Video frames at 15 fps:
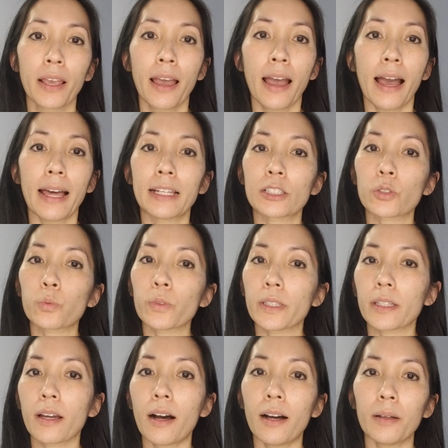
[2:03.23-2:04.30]
And it's really
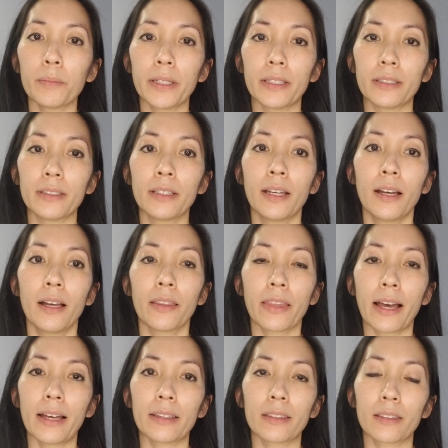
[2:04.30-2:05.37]
common
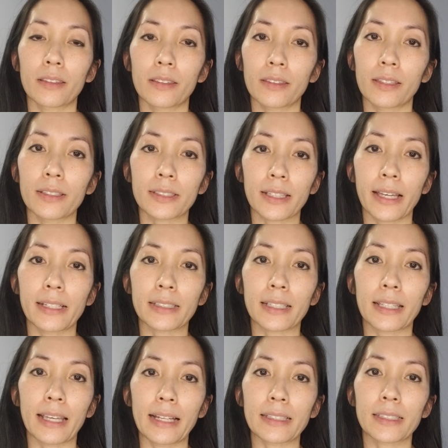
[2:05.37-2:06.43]
that these glands
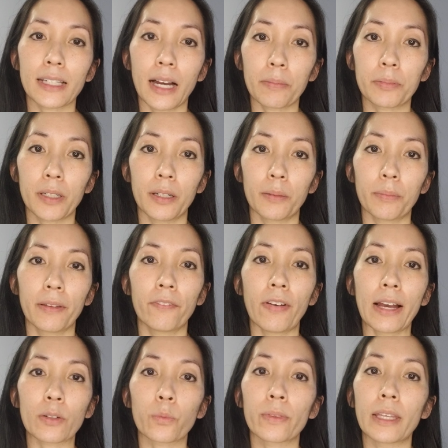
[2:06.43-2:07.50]
can get stopped up. In
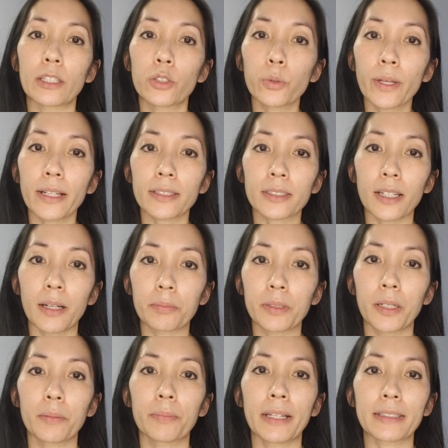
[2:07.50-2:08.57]
fact, when they do get stopped
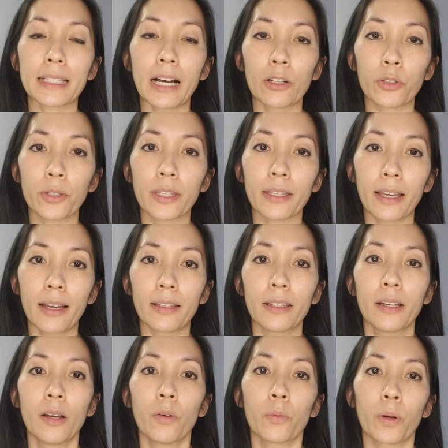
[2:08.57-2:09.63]
up, that's how you can get
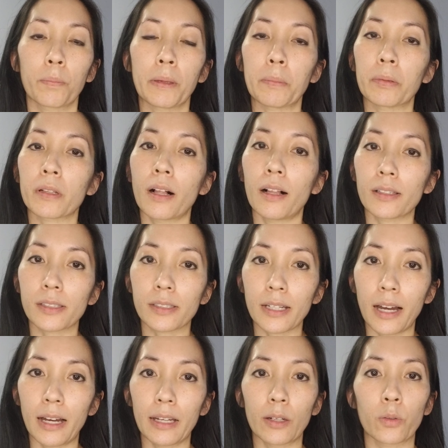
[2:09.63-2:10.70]
what people call a
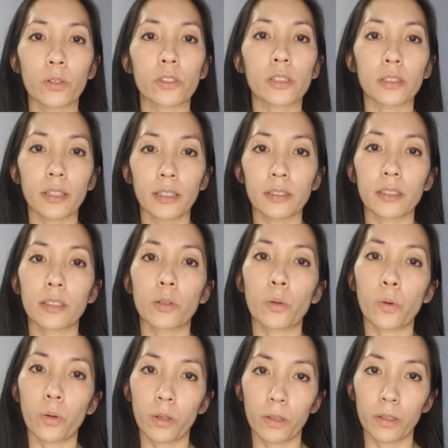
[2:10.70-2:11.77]
sty or chalazion
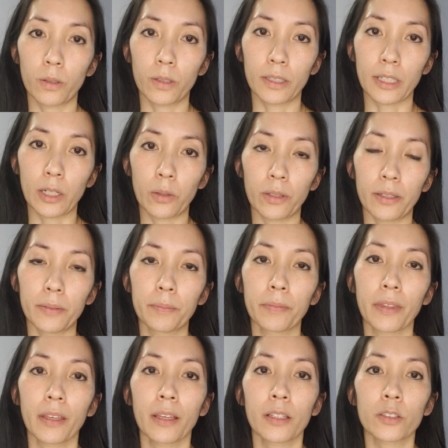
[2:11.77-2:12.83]
or hordeolum.
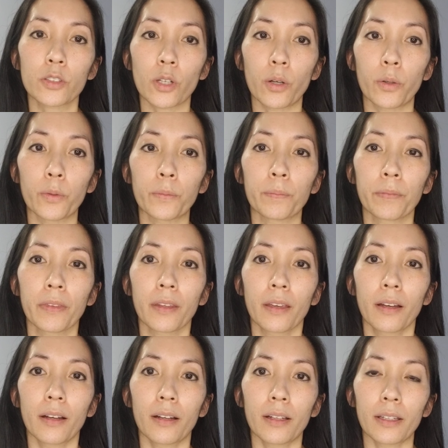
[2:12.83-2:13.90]
So,
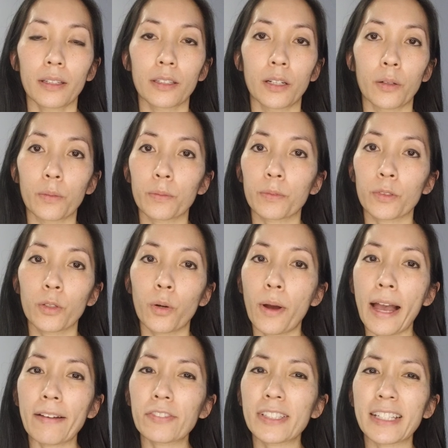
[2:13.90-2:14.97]
you don't
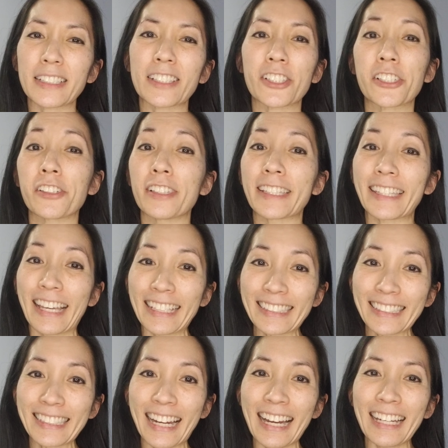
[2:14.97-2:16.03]
have to necessarily get
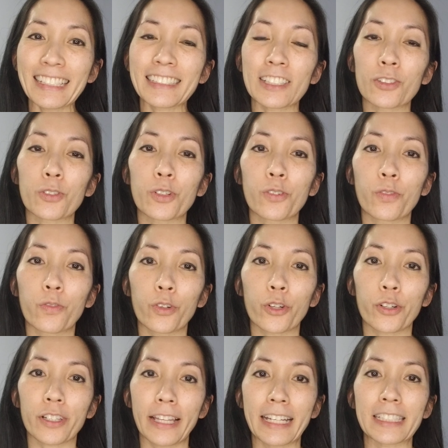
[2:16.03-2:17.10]
styes in order for
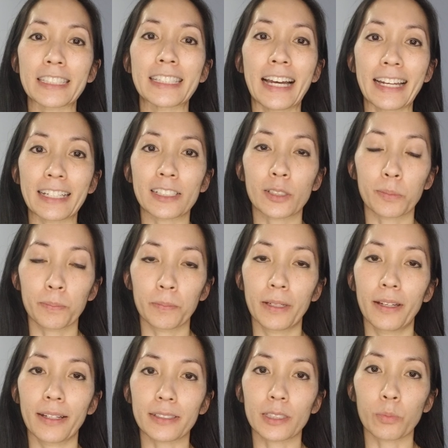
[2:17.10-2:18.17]
your glands not
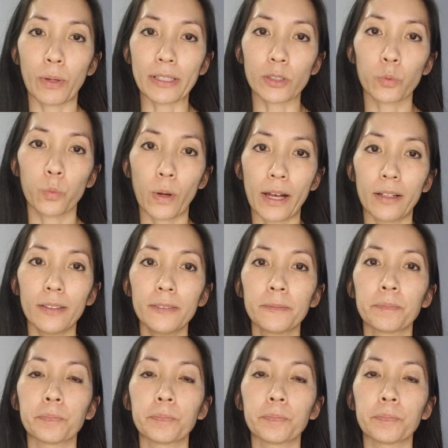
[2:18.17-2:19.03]
express well.